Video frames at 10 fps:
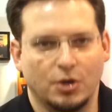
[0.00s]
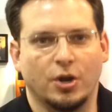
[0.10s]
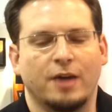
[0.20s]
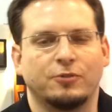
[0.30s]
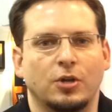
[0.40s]

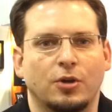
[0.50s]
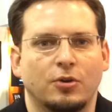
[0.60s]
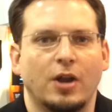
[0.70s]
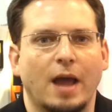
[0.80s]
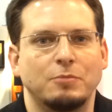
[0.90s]
afternoon,
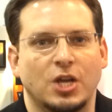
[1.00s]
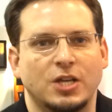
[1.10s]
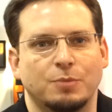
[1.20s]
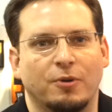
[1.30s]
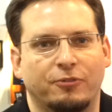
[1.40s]
I'm
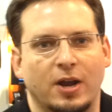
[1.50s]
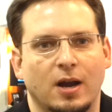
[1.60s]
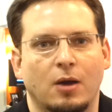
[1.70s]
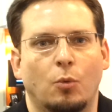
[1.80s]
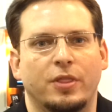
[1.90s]
Jason
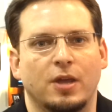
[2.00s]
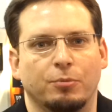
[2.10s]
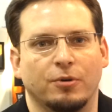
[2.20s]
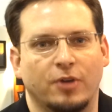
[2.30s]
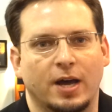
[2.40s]
Mafera with
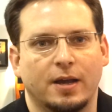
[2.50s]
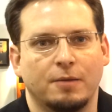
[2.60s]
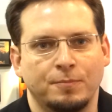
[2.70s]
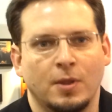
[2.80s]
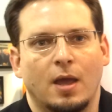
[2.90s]
Imprivata,
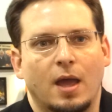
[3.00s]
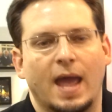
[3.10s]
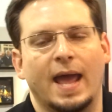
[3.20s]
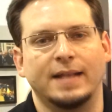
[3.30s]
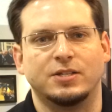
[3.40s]

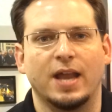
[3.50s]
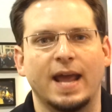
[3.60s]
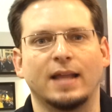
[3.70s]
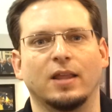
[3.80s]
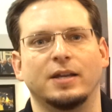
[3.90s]
and today
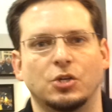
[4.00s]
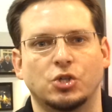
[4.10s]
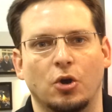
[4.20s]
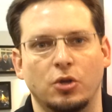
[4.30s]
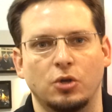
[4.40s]
I'd like to
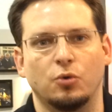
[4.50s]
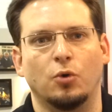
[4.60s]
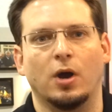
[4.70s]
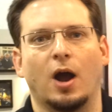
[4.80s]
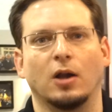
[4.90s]
show you
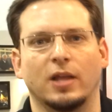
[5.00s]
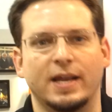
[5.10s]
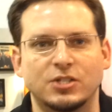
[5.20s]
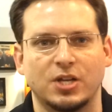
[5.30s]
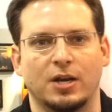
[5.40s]
uh, our
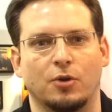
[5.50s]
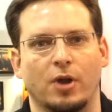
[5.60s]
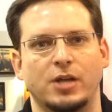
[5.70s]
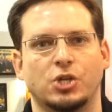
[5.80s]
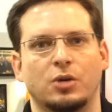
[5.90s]
latest
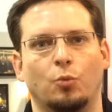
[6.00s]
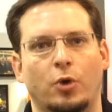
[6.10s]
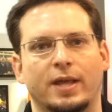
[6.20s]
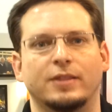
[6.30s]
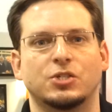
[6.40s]
integration
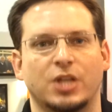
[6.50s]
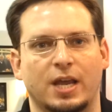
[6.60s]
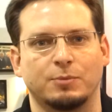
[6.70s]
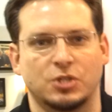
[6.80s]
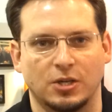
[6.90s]
with
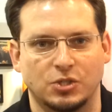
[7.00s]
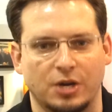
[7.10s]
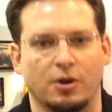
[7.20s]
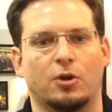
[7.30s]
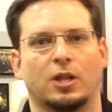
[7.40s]
Samsung
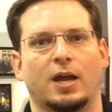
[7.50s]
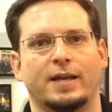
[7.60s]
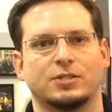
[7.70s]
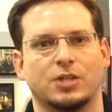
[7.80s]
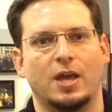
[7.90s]
Zero
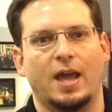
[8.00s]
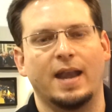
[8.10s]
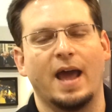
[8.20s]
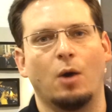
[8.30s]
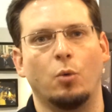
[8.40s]
clients and
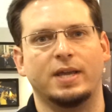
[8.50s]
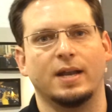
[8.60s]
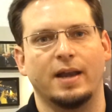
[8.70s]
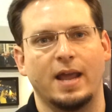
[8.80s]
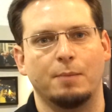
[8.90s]
how we can
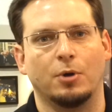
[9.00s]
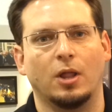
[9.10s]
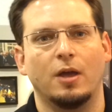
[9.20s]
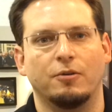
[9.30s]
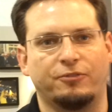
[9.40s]
enable
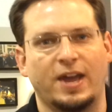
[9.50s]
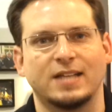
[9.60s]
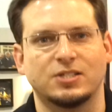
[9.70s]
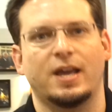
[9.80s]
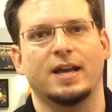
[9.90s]

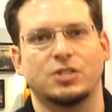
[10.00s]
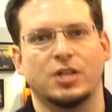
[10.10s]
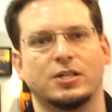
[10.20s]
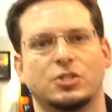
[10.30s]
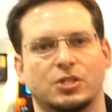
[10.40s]
fast
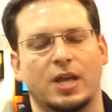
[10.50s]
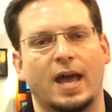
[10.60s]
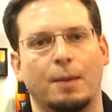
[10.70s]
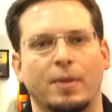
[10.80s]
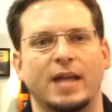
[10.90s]
access
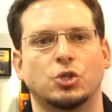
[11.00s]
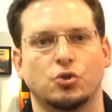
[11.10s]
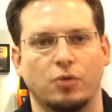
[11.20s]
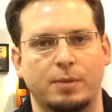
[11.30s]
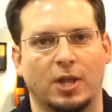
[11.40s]
um, and
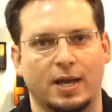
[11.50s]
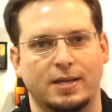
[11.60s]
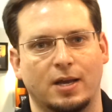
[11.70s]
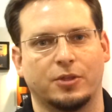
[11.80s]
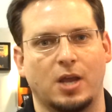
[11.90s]
streamlined
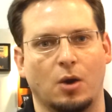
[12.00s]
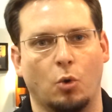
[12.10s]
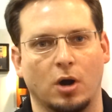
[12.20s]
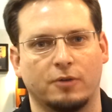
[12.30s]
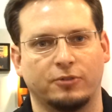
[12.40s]
healthcare
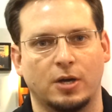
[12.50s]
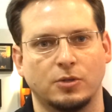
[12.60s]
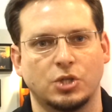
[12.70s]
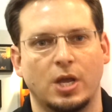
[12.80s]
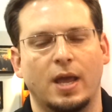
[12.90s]

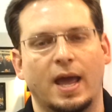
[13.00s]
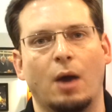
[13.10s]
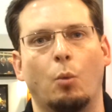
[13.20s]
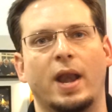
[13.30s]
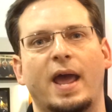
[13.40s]
workflows uh,
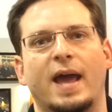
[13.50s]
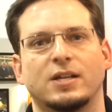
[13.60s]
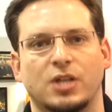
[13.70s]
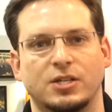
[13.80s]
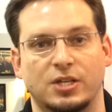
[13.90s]
when
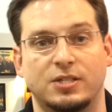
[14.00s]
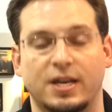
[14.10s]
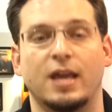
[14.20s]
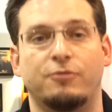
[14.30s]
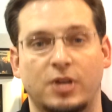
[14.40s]
accessing
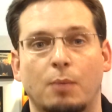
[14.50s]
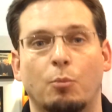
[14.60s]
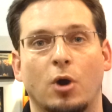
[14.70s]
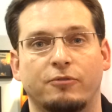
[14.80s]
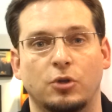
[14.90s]
today
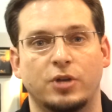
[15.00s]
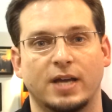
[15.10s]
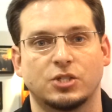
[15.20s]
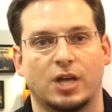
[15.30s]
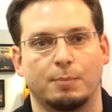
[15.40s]
VMware View
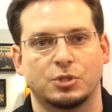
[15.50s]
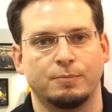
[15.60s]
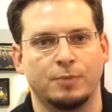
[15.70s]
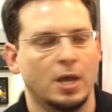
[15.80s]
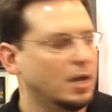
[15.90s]

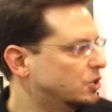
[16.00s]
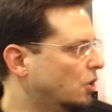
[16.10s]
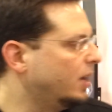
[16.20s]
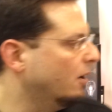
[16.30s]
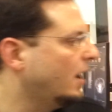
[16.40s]
desktops.
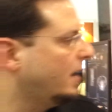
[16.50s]
So here I